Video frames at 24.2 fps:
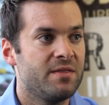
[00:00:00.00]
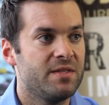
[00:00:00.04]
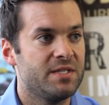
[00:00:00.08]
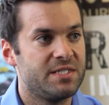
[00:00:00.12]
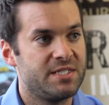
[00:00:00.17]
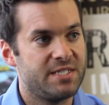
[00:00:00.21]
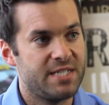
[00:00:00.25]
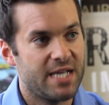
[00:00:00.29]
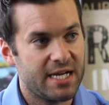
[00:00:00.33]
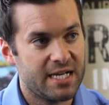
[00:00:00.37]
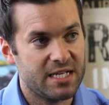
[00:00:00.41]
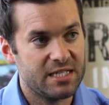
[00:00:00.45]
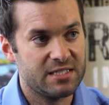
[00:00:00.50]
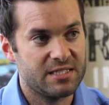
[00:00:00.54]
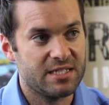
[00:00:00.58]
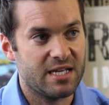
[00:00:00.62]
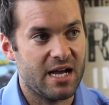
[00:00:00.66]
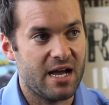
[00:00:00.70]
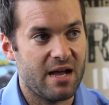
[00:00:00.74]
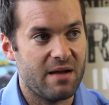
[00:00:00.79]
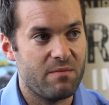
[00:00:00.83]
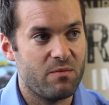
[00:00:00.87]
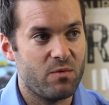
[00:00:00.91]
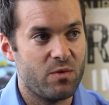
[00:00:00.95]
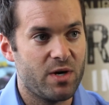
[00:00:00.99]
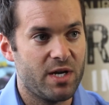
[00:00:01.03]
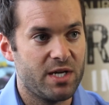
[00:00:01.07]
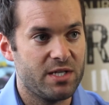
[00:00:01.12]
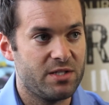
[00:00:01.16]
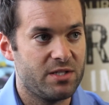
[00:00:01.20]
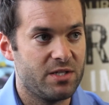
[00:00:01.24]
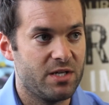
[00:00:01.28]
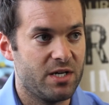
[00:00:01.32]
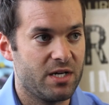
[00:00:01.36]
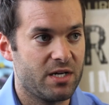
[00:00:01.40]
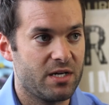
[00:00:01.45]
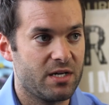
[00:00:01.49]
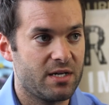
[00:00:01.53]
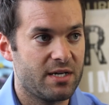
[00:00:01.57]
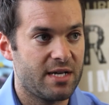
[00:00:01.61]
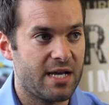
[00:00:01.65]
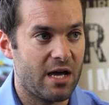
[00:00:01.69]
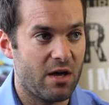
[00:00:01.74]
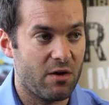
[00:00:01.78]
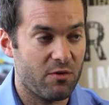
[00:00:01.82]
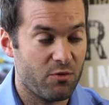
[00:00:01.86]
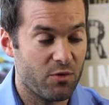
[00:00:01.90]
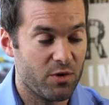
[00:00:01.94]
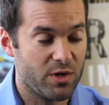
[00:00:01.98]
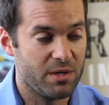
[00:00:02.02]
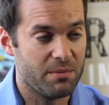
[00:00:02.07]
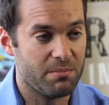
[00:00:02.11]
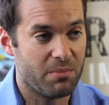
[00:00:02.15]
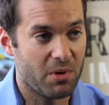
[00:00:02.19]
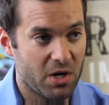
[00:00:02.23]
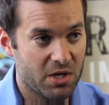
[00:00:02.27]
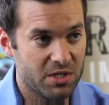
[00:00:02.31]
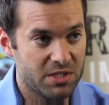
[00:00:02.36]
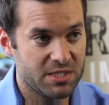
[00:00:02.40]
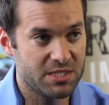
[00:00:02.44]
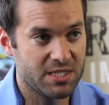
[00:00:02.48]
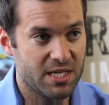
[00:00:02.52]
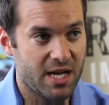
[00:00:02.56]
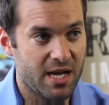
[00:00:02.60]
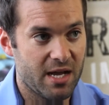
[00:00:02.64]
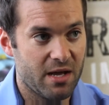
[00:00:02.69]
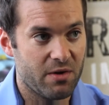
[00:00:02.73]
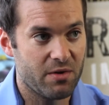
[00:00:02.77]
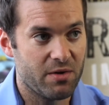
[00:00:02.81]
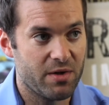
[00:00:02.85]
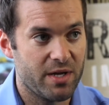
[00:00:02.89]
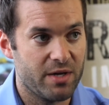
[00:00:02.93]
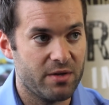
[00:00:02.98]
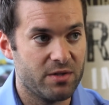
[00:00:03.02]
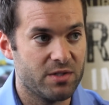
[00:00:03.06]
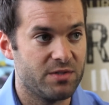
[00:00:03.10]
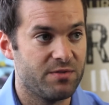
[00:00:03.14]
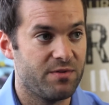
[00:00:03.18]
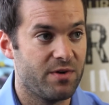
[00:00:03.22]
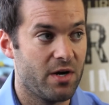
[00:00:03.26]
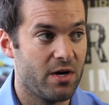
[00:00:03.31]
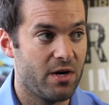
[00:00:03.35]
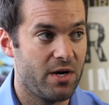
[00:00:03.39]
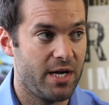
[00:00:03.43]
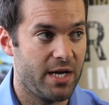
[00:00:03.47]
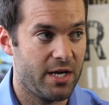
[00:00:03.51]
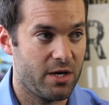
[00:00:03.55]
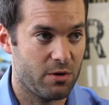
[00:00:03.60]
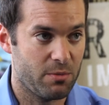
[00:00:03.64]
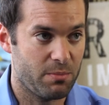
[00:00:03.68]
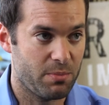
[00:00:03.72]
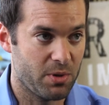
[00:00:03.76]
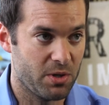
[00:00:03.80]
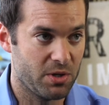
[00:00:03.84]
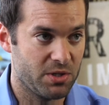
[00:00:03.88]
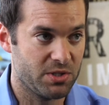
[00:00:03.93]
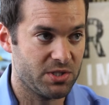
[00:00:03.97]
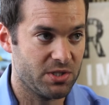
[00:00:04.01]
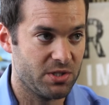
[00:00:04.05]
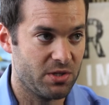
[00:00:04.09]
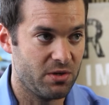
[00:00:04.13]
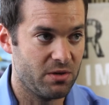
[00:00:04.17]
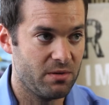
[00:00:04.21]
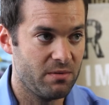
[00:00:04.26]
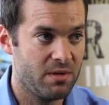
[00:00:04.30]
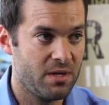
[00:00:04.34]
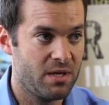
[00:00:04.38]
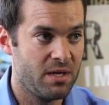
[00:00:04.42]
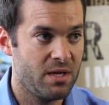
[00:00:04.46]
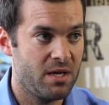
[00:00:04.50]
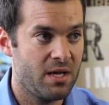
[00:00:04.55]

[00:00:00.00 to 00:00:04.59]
The second time, when I took California Bar Style, it was very interpersonal.